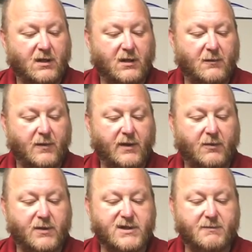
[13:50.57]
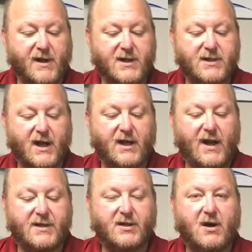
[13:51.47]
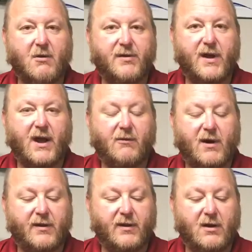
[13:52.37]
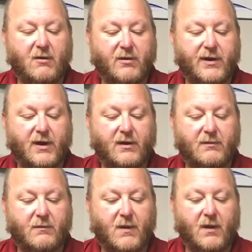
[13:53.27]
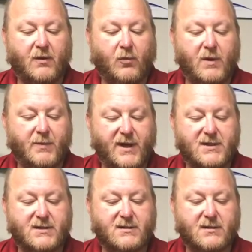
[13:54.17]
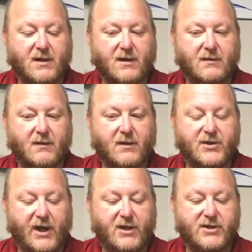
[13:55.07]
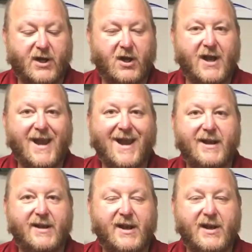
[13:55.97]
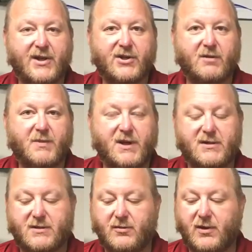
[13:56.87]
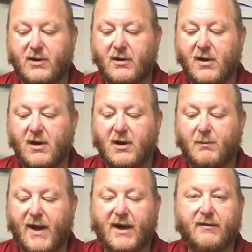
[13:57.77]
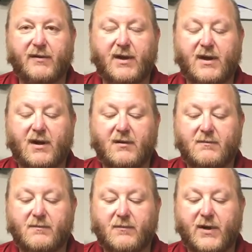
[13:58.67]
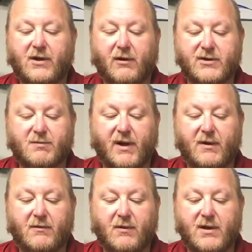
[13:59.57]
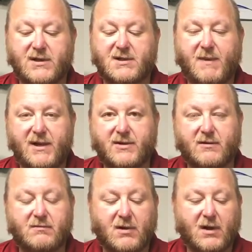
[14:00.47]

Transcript: In their wisdom, they decided not to go with that. Rather than go with the one piece change, they had added an additional piece to the back of the recoil spring as a spacer.